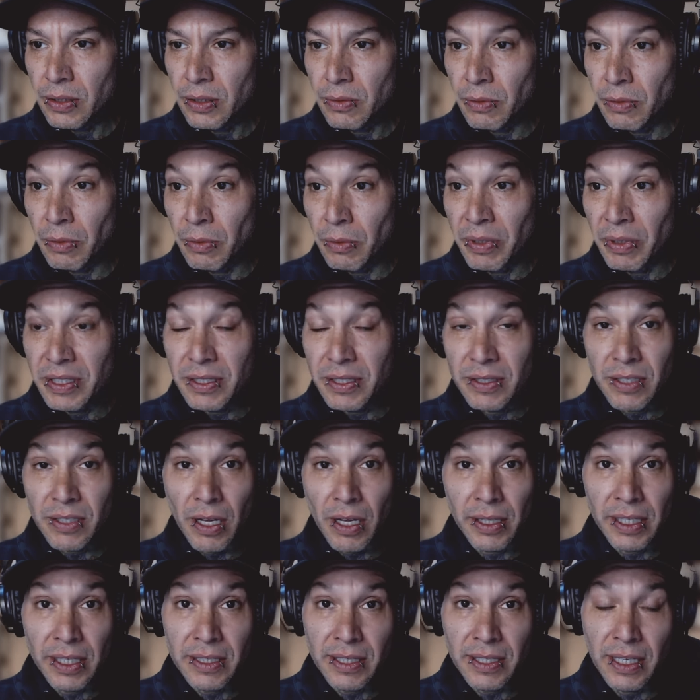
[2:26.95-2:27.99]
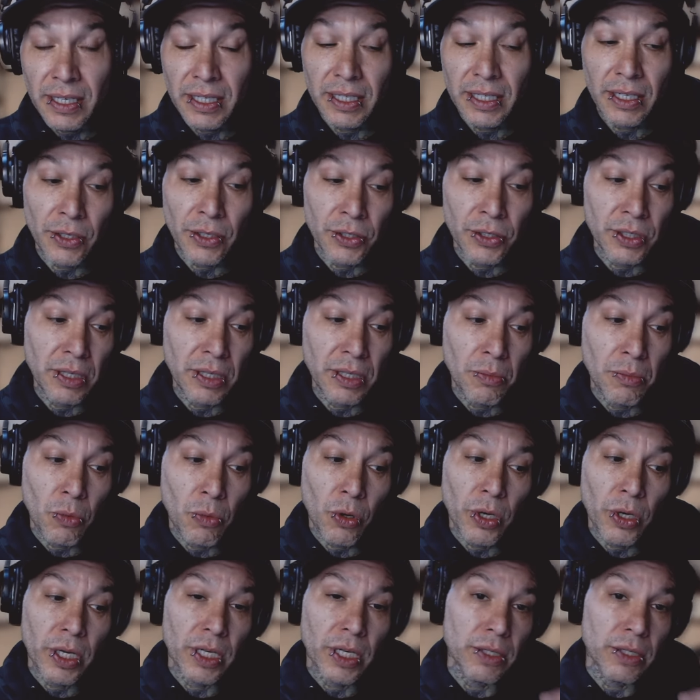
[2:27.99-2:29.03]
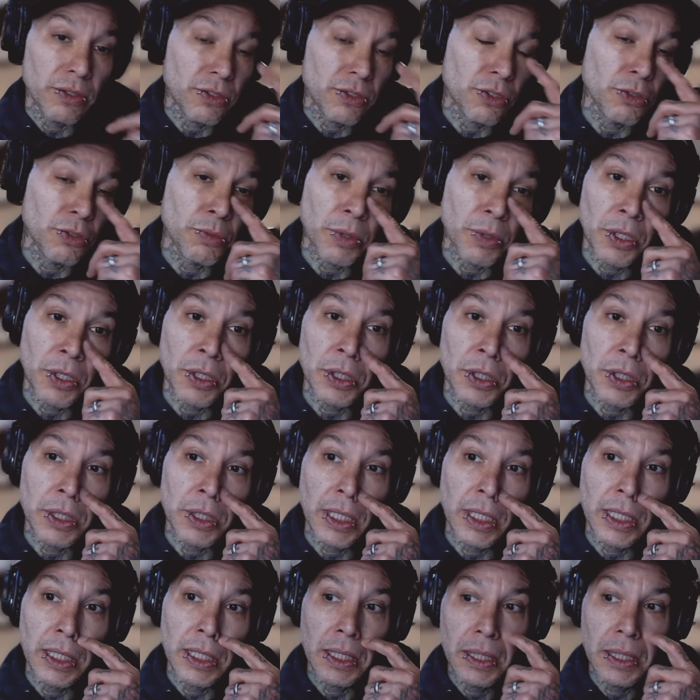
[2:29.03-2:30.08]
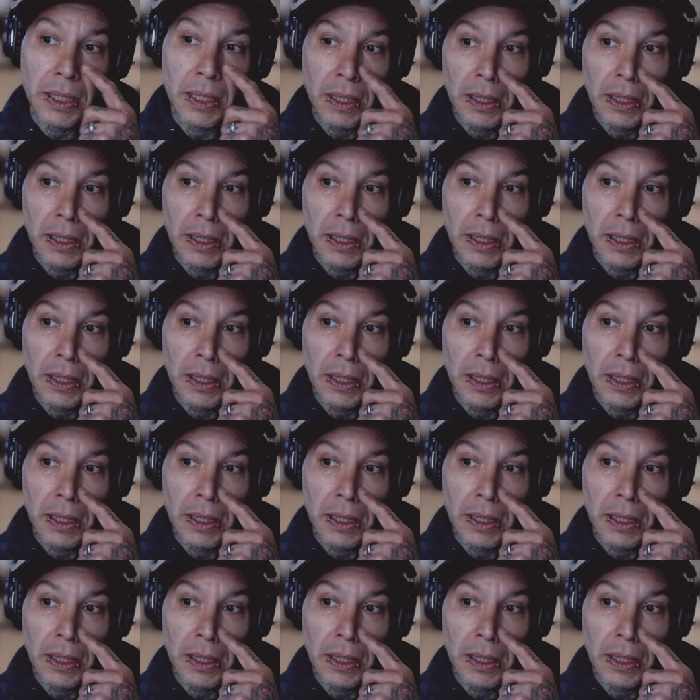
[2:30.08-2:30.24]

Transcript: we went to Salt Lake City early morning, super early.